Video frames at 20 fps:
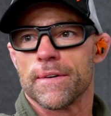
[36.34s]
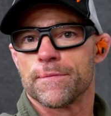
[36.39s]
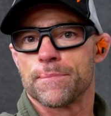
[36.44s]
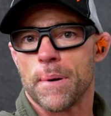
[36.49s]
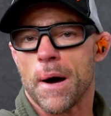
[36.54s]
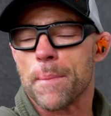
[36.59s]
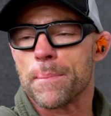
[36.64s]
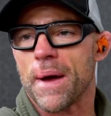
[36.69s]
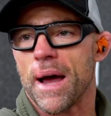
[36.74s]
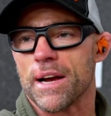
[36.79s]

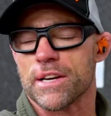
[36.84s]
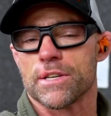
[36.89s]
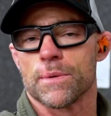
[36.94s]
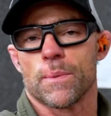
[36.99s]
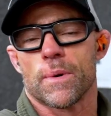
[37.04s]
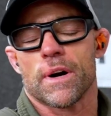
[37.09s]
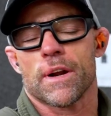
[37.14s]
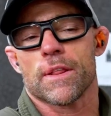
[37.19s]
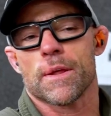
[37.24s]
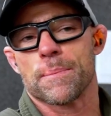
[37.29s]
pump
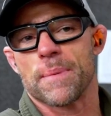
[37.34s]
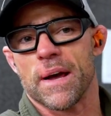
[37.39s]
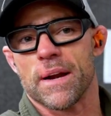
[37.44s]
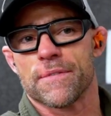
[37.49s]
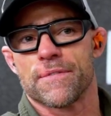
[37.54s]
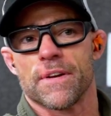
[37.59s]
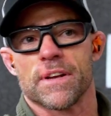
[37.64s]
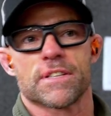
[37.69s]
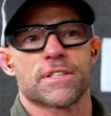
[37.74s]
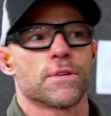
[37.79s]
action. What are the
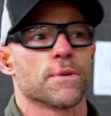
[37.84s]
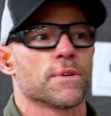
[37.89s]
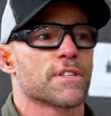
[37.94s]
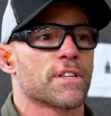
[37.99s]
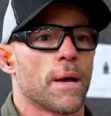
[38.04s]
benefits to